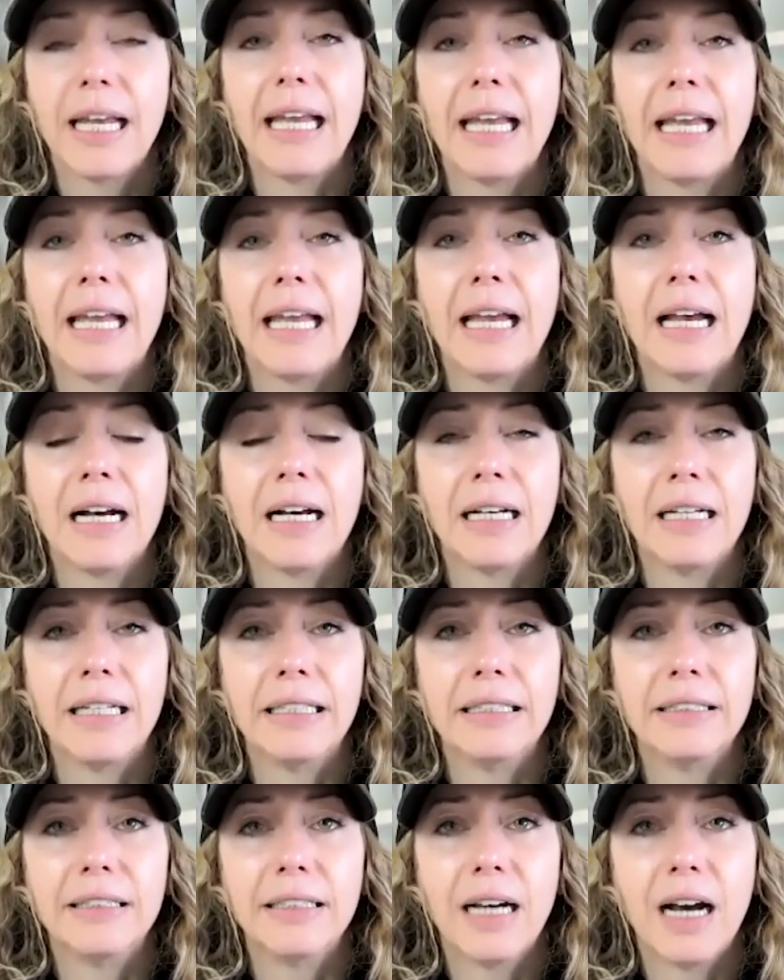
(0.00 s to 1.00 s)

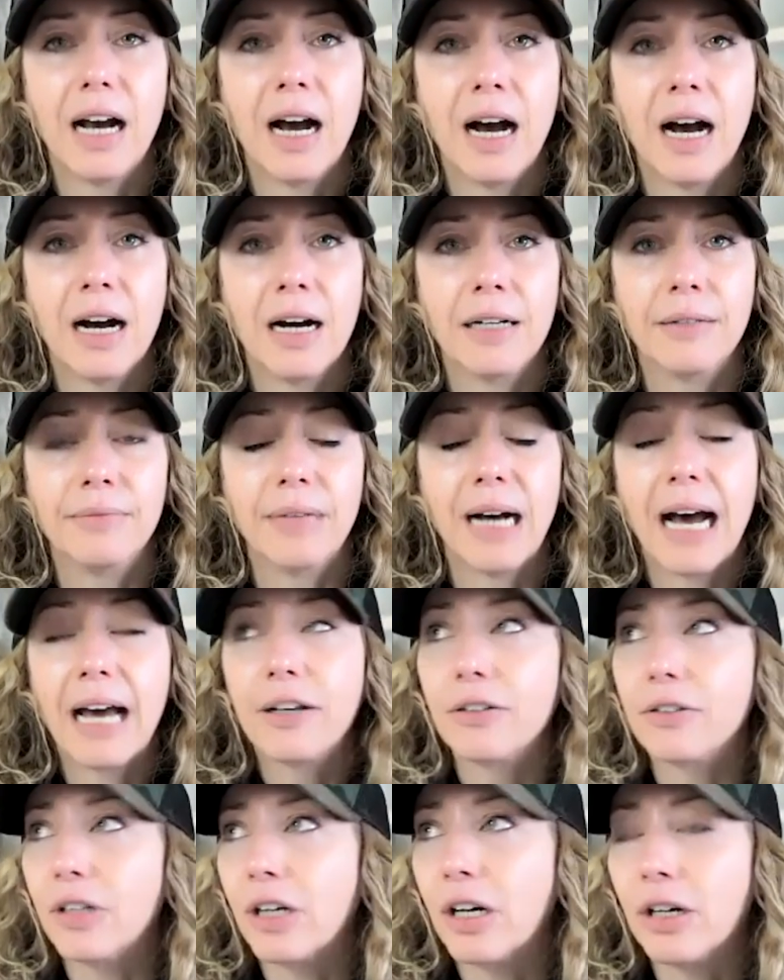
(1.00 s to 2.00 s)
and I
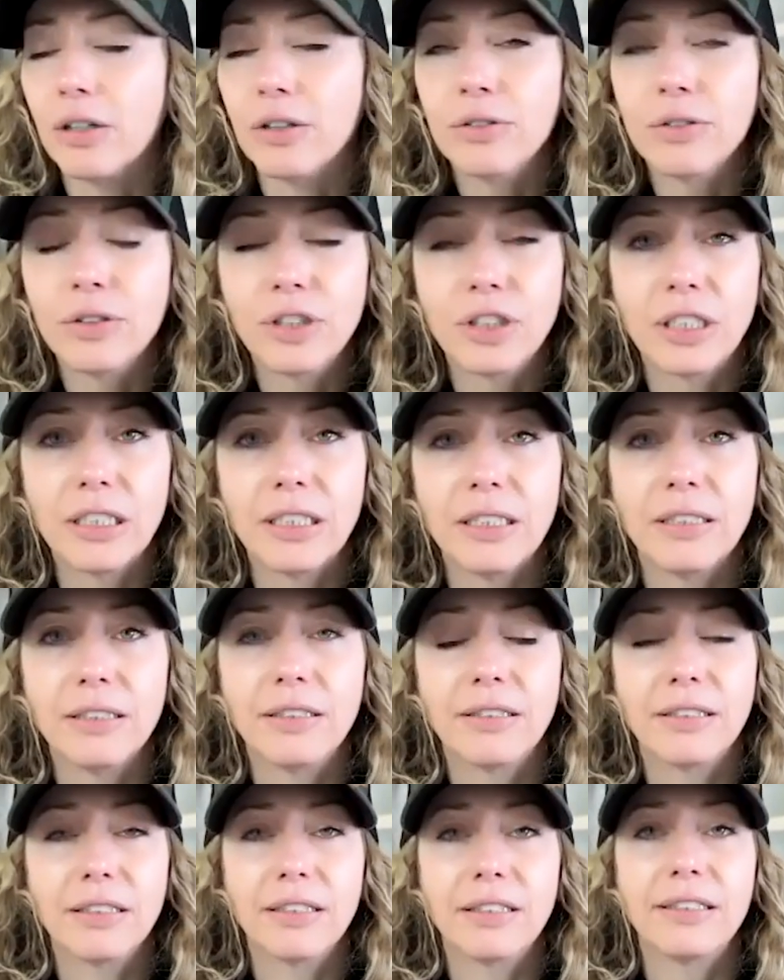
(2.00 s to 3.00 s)
don't know,
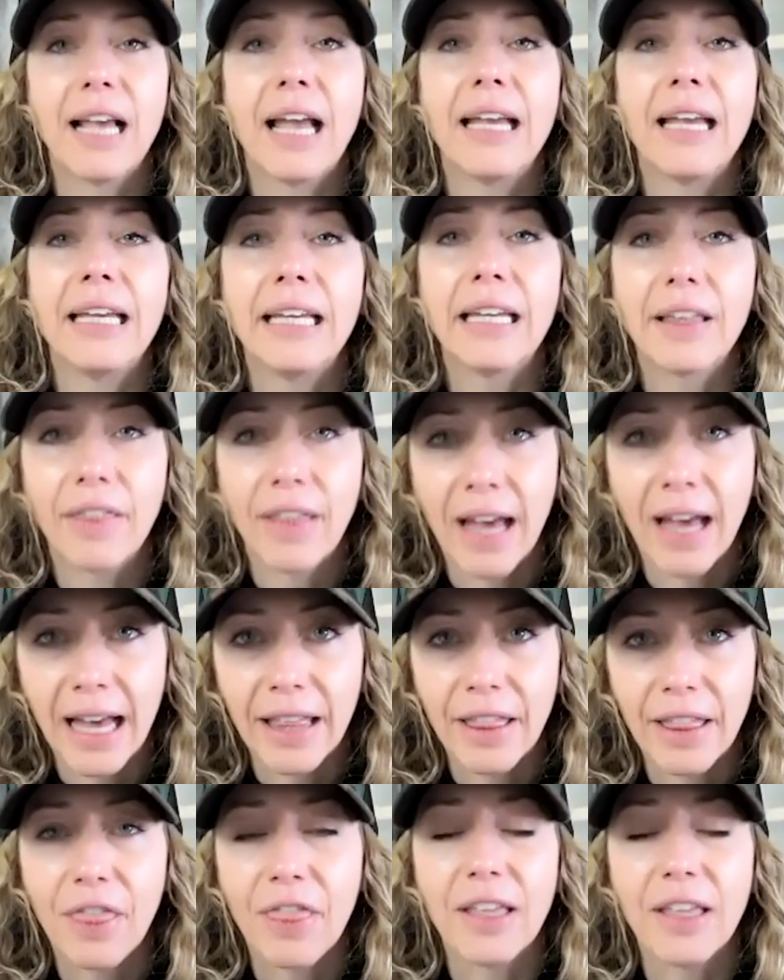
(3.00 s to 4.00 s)
she's saying
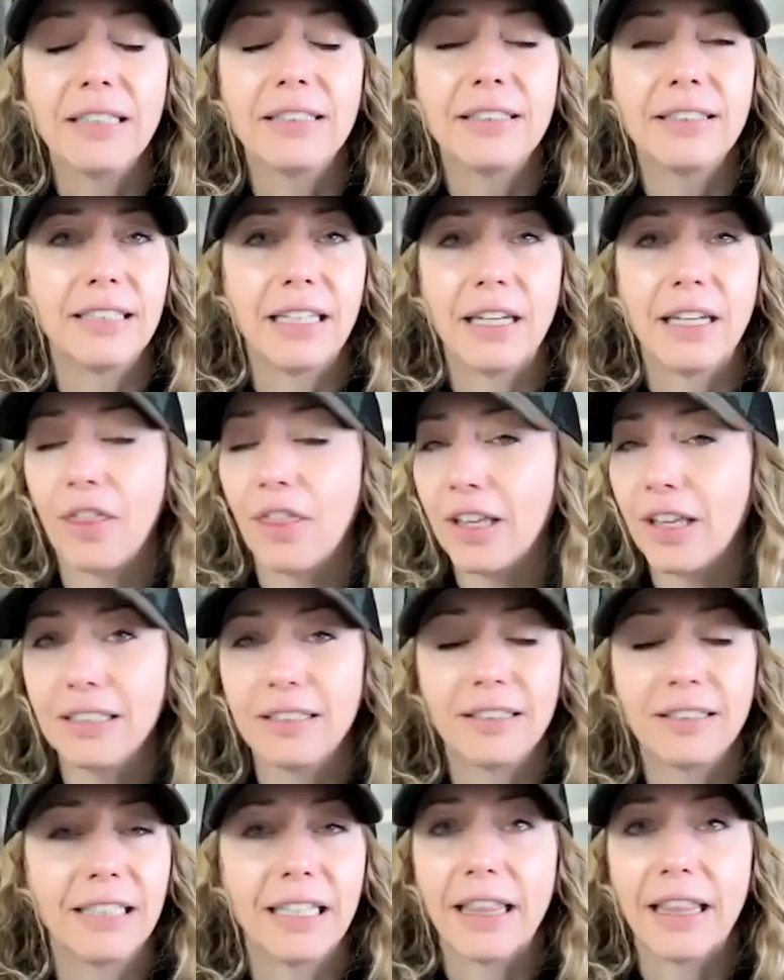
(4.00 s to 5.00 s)
that this and
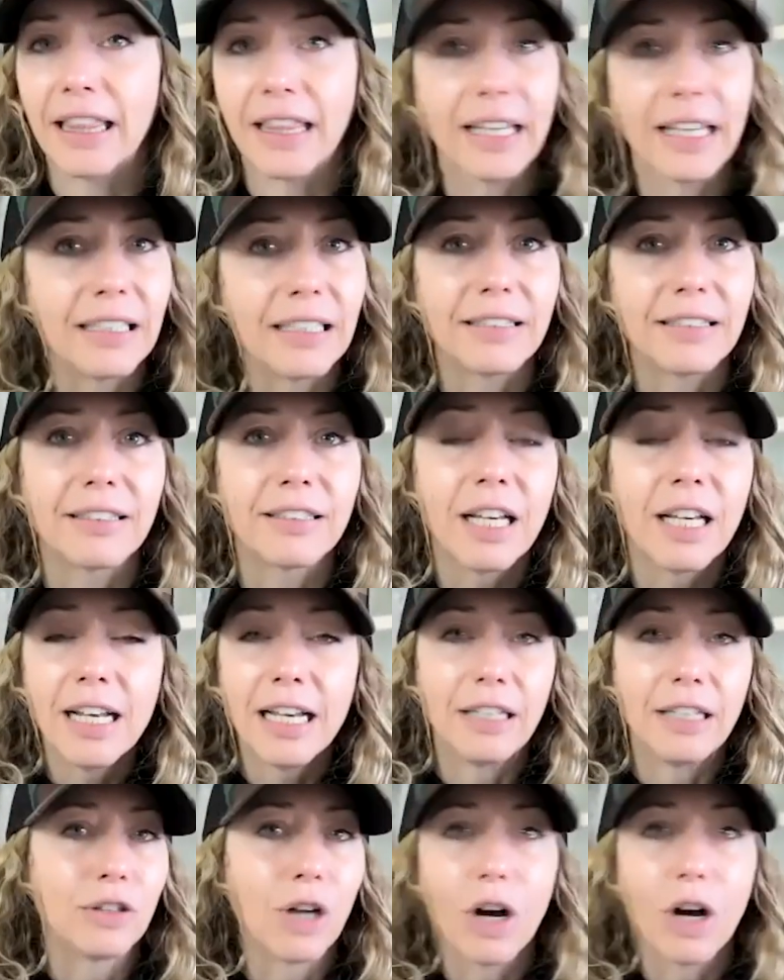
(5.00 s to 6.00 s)
this and this
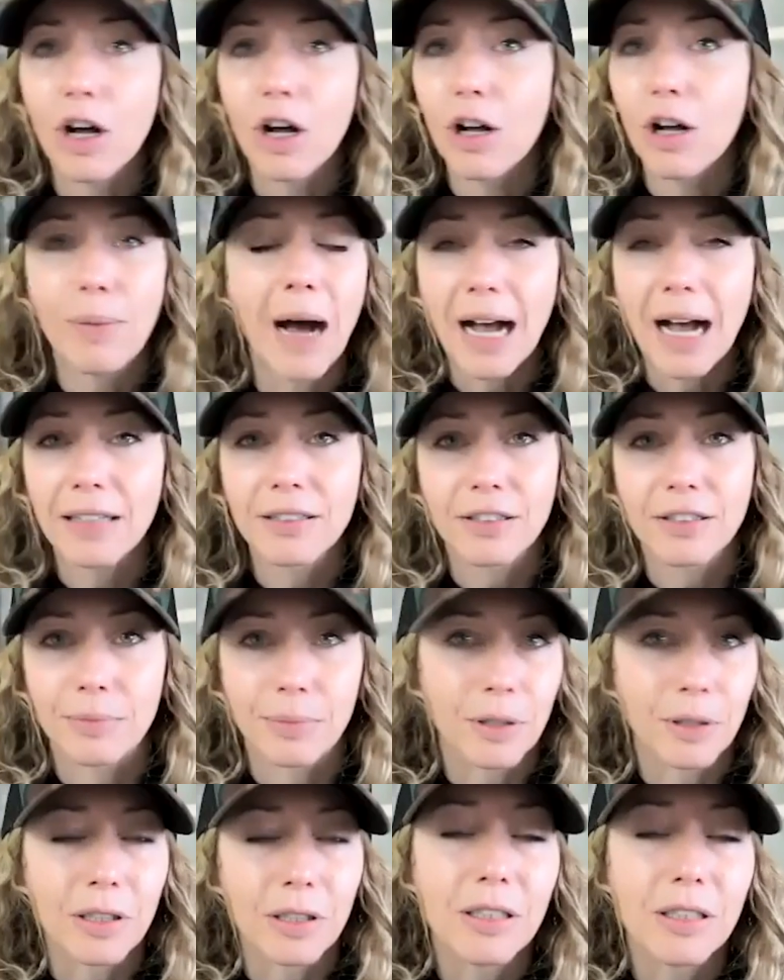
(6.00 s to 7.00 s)
is all
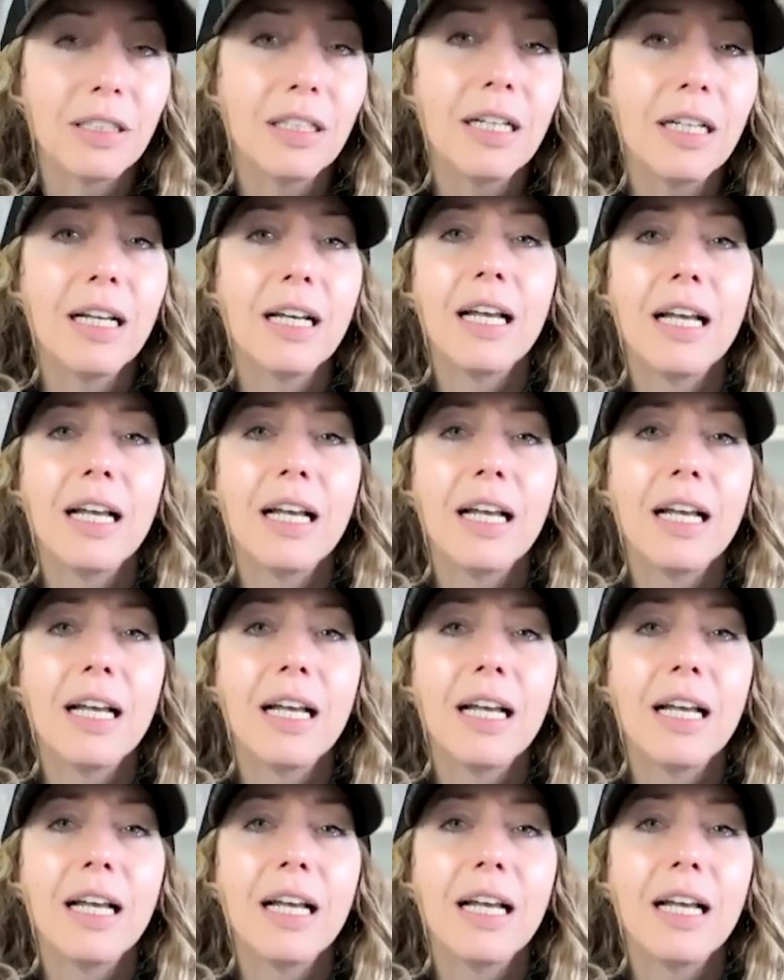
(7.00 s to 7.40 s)
possible,"